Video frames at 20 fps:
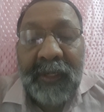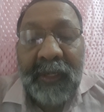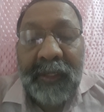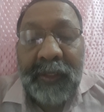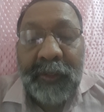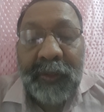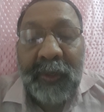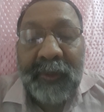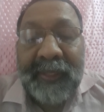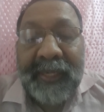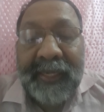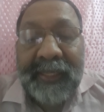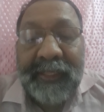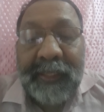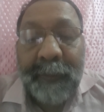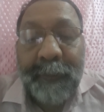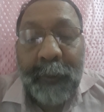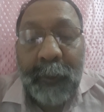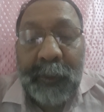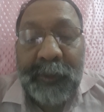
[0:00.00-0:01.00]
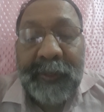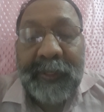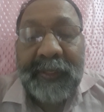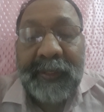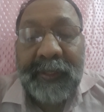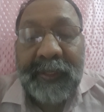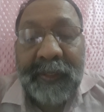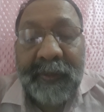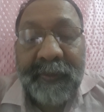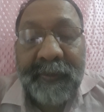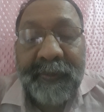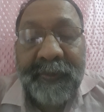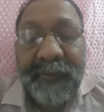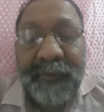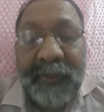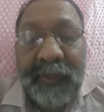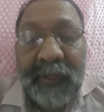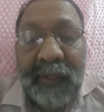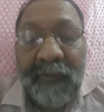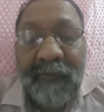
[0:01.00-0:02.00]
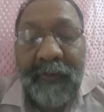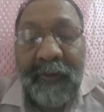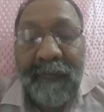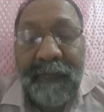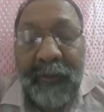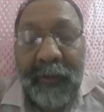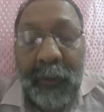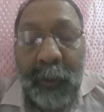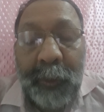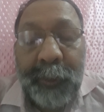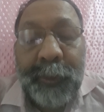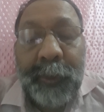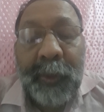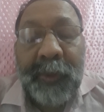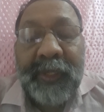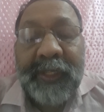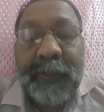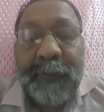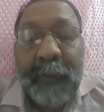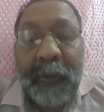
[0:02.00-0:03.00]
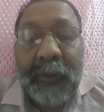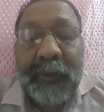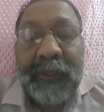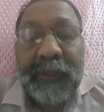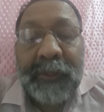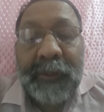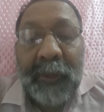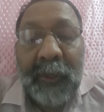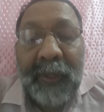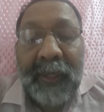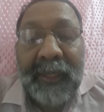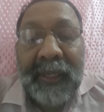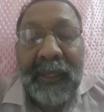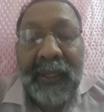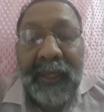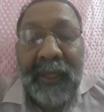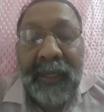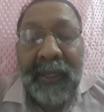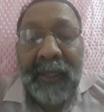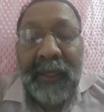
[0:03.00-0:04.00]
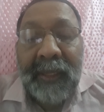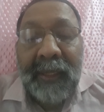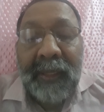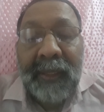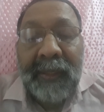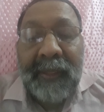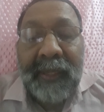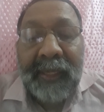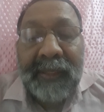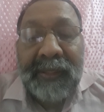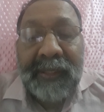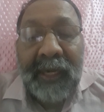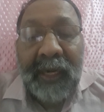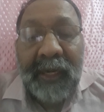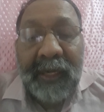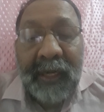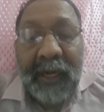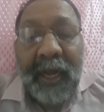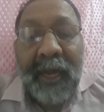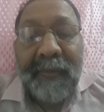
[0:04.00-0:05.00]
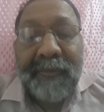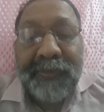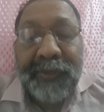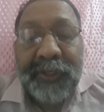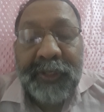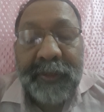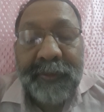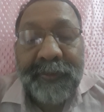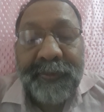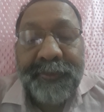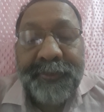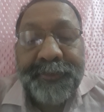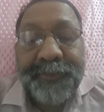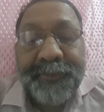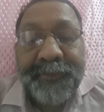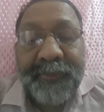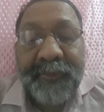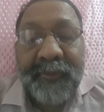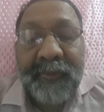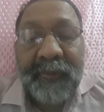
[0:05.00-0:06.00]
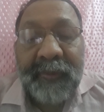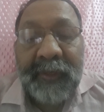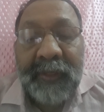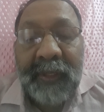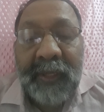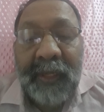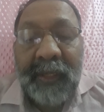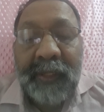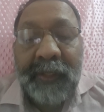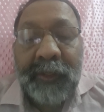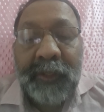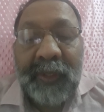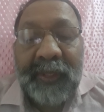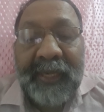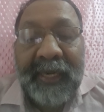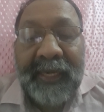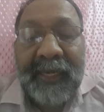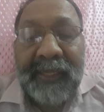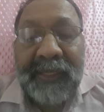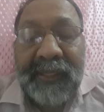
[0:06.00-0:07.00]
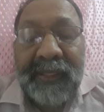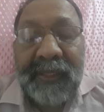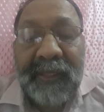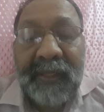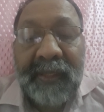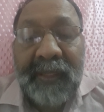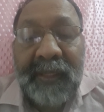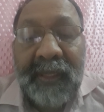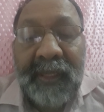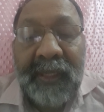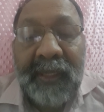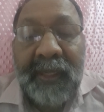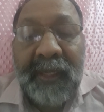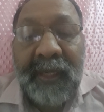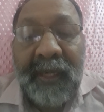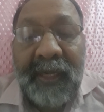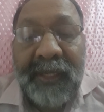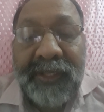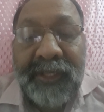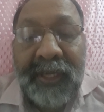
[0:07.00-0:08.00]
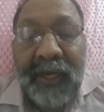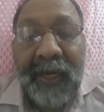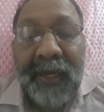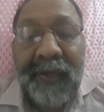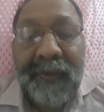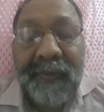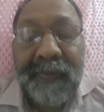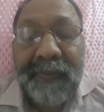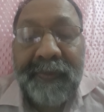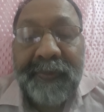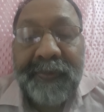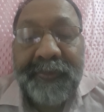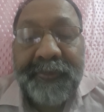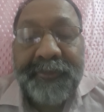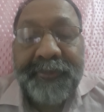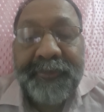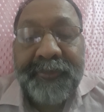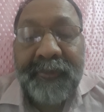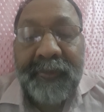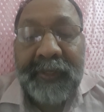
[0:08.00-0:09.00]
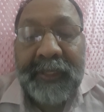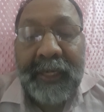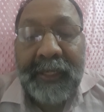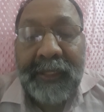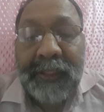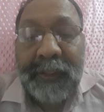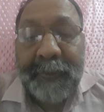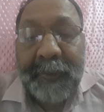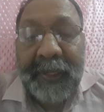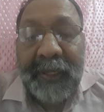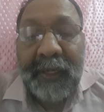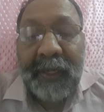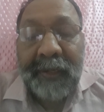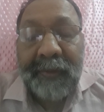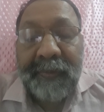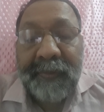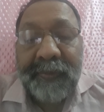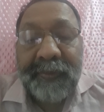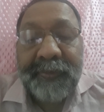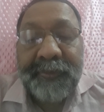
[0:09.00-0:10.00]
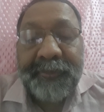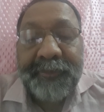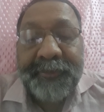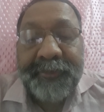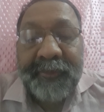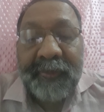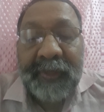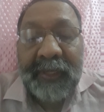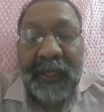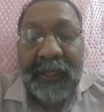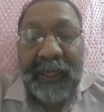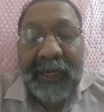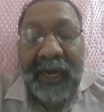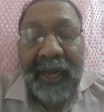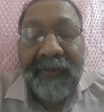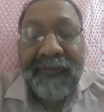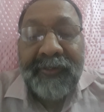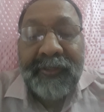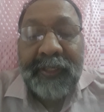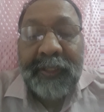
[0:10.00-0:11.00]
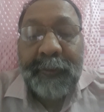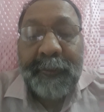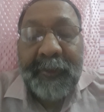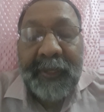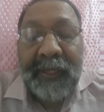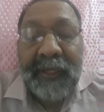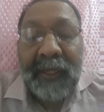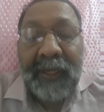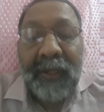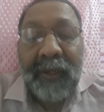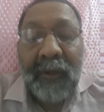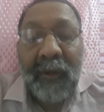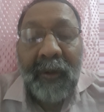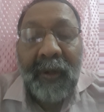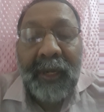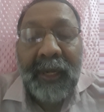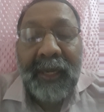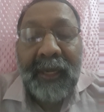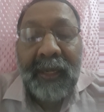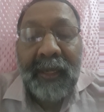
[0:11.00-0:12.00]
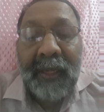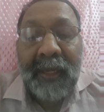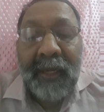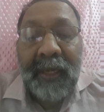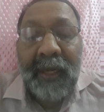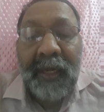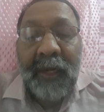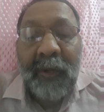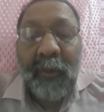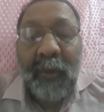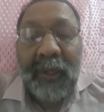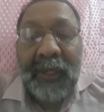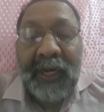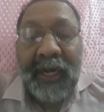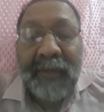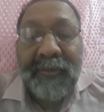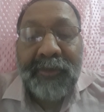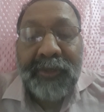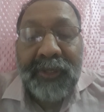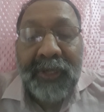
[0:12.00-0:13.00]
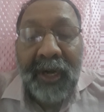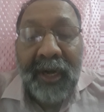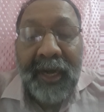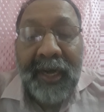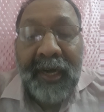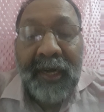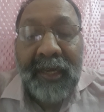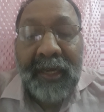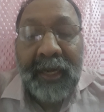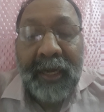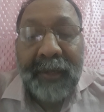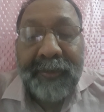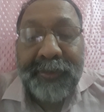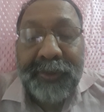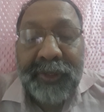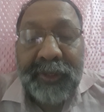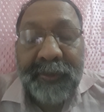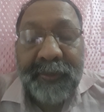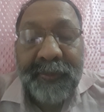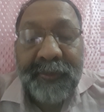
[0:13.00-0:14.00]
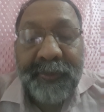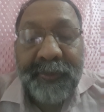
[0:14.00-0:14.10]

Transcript: So that's the process. When we go through this process only, the result comes. So that is listening, then speaking. Then after speaking only, what comes? Reading comes.